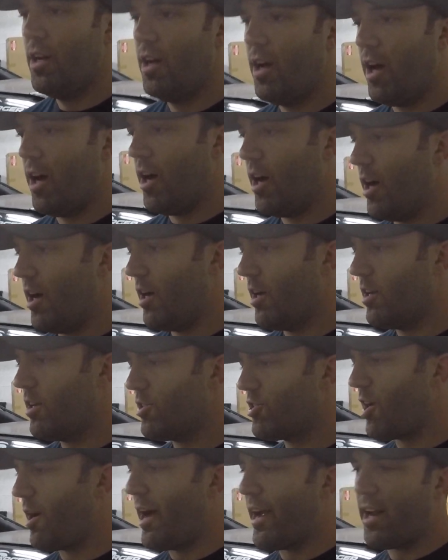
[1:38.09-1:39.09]
I
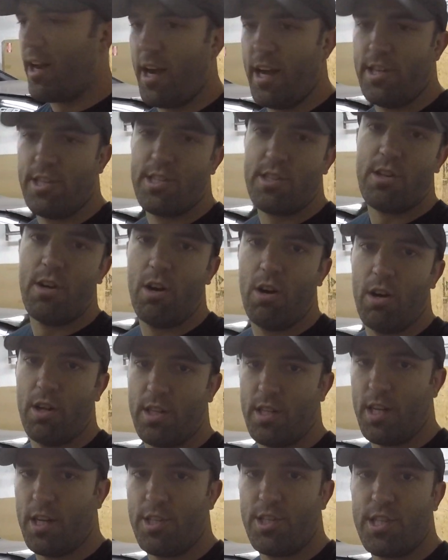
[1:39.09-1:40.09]
just call
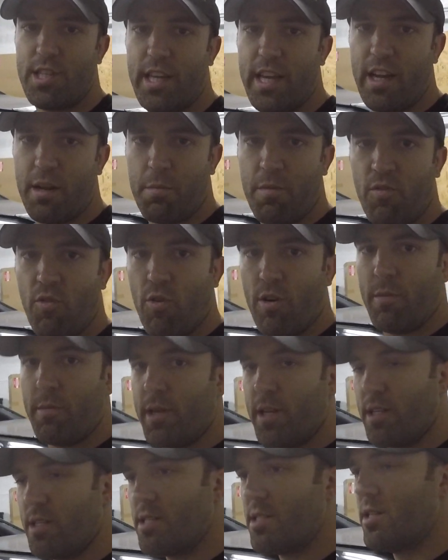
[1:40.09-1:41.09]
it Just Kidding
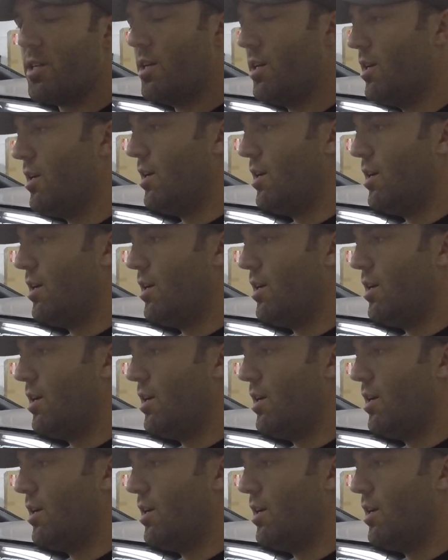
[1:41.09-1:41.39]
Performance.